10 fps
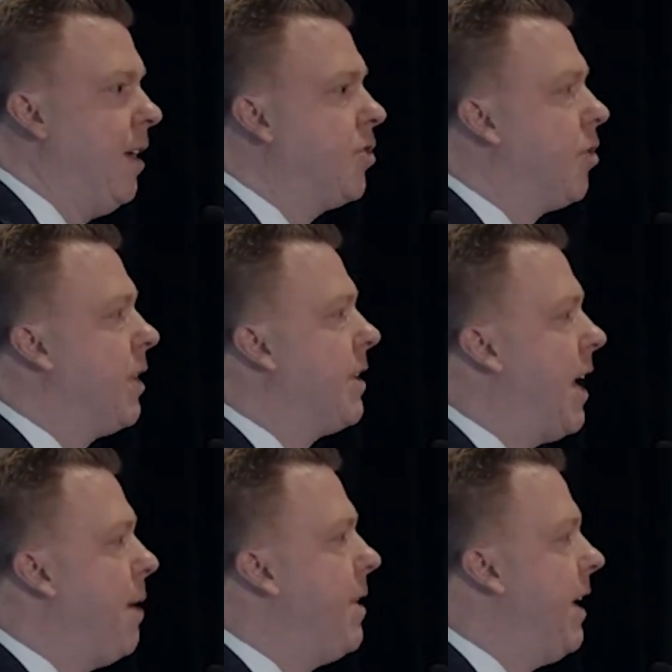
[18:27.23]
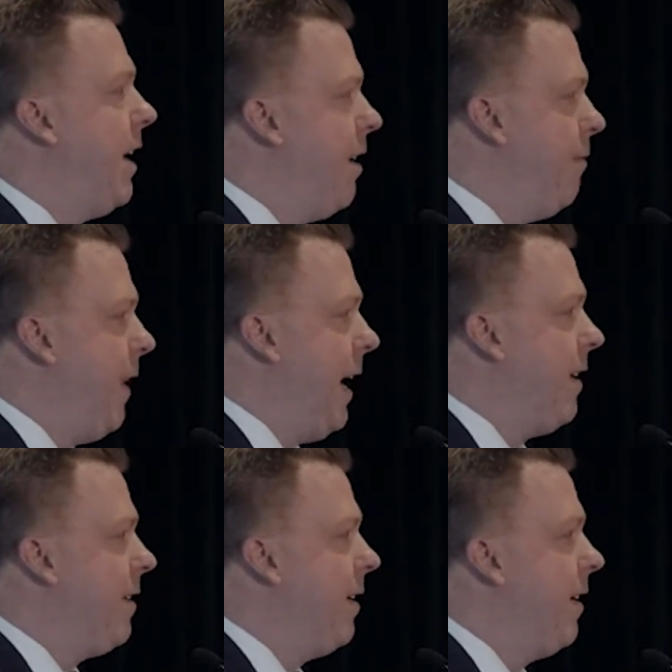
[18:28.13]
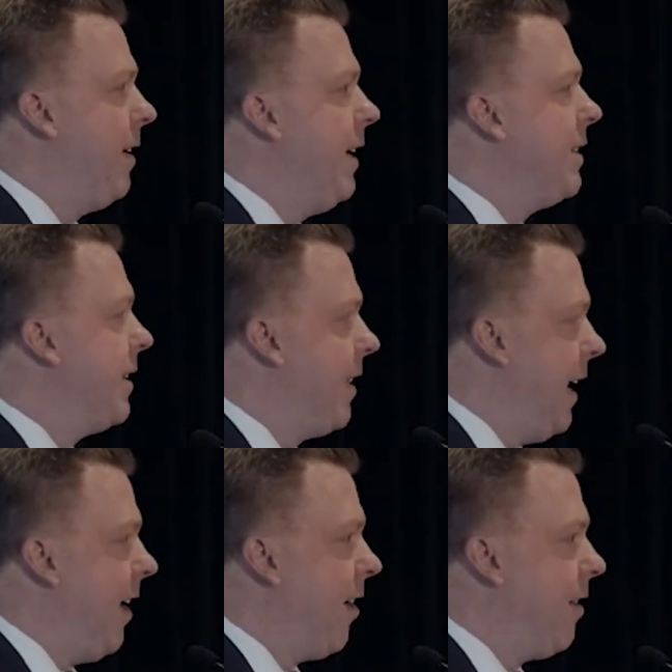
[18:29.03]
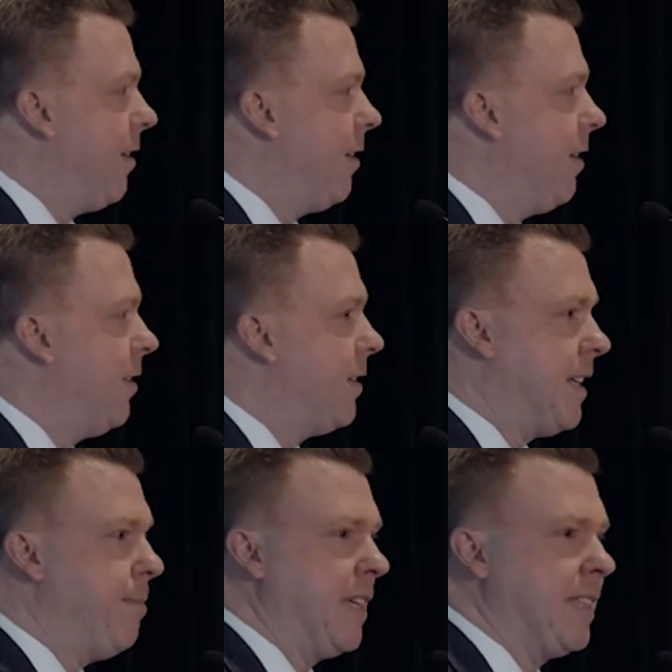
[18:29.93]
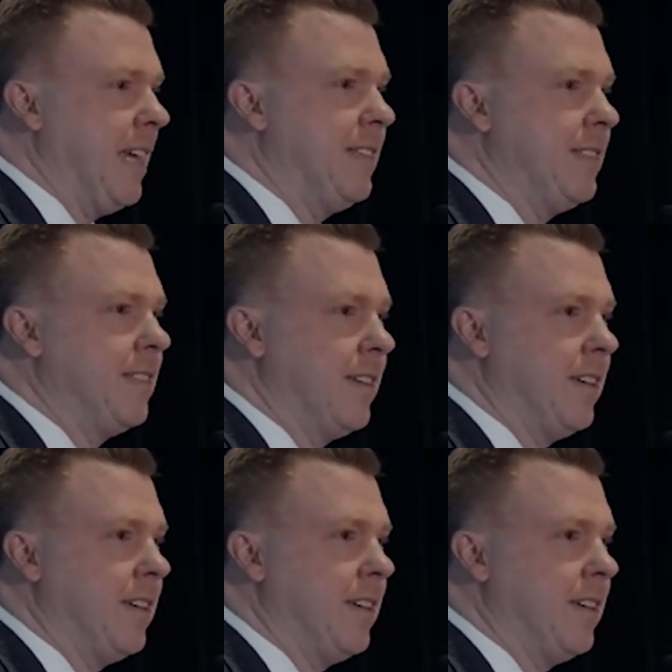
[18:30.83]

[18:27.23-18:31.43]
So the time to innovate isn't there. Does that make sense?